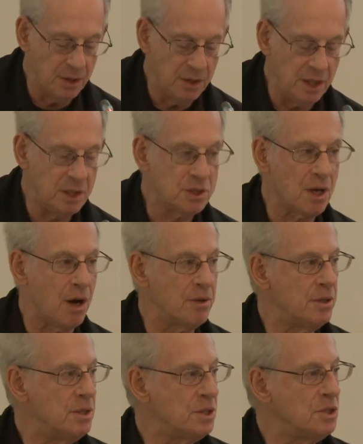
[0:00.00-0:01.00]

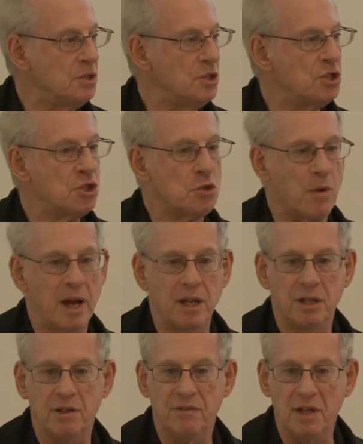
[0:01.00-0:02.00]
This is the
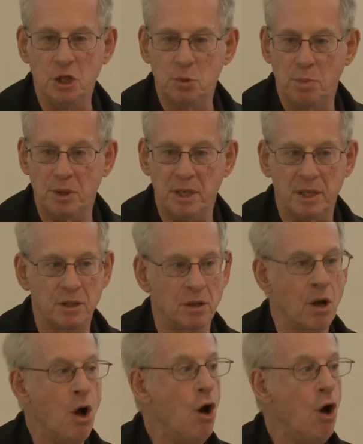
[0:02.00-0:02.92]
strength of each predictor